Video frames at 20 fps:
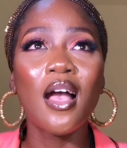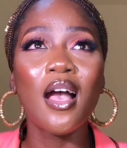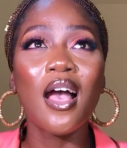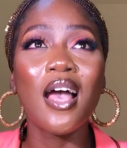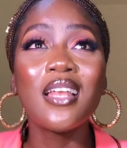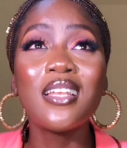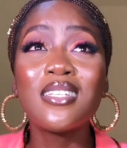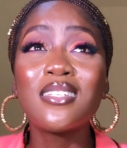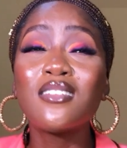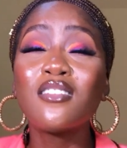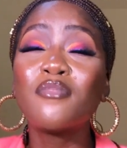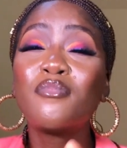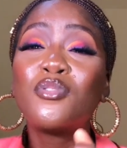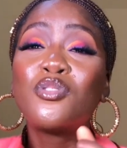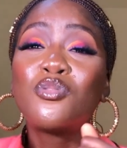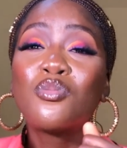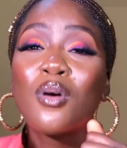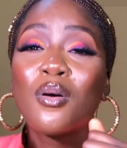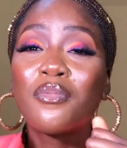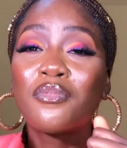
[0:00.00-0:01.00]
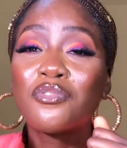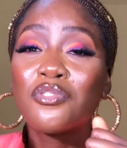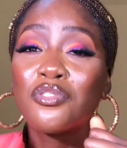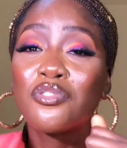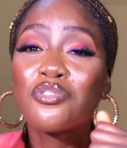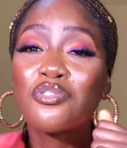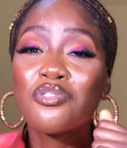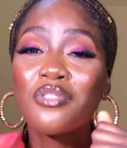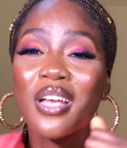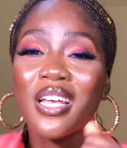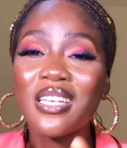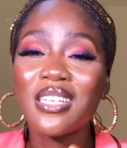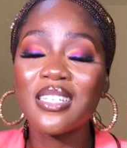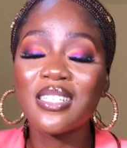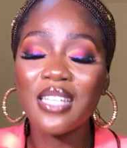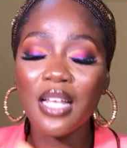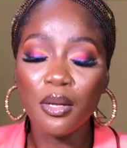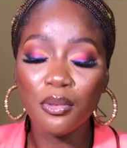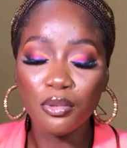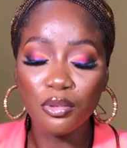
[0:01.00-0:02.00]
And instead of me to have just tried
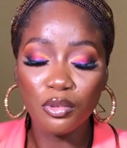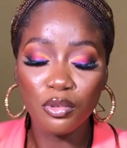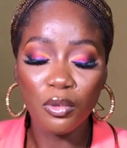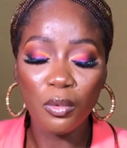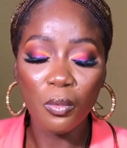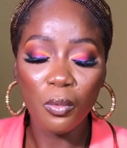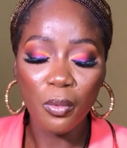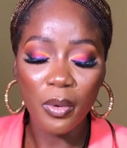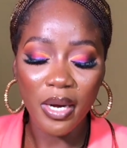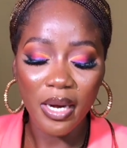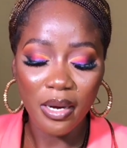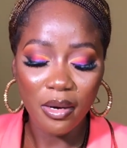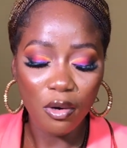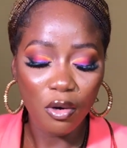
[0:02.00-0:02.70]
it out somewhere